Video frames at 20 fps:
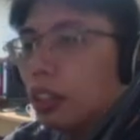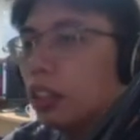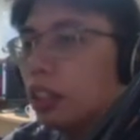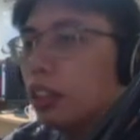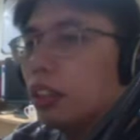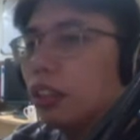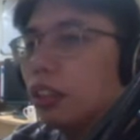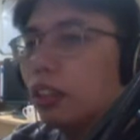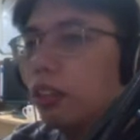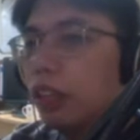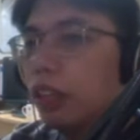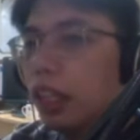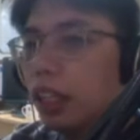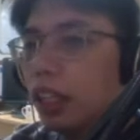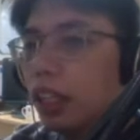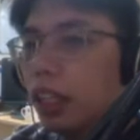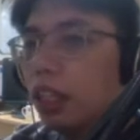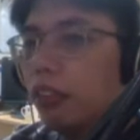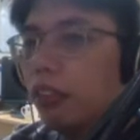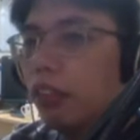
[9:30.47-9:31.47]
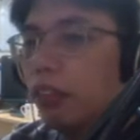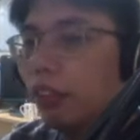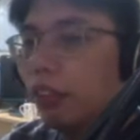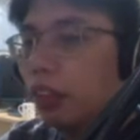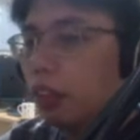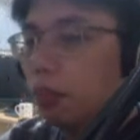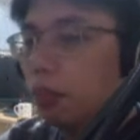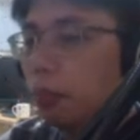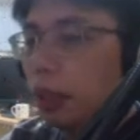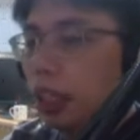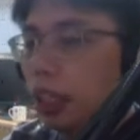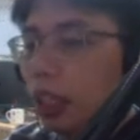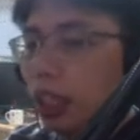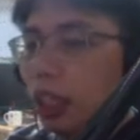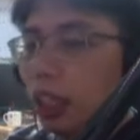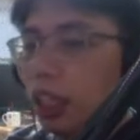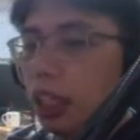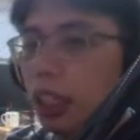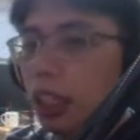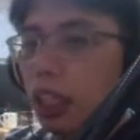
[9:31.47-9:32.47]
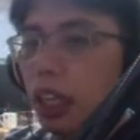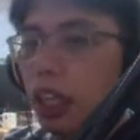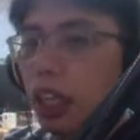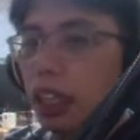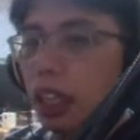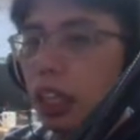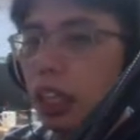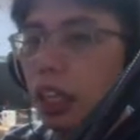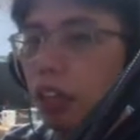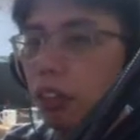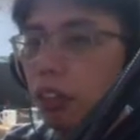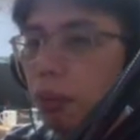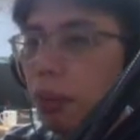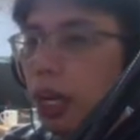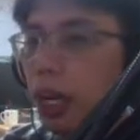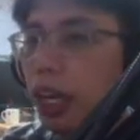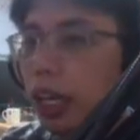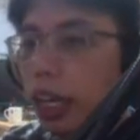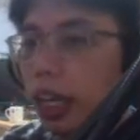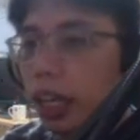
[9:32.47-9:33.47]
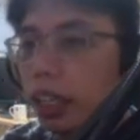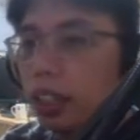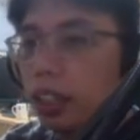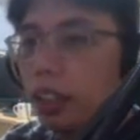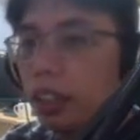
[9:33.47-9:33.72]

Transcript: So here we will be creating our backend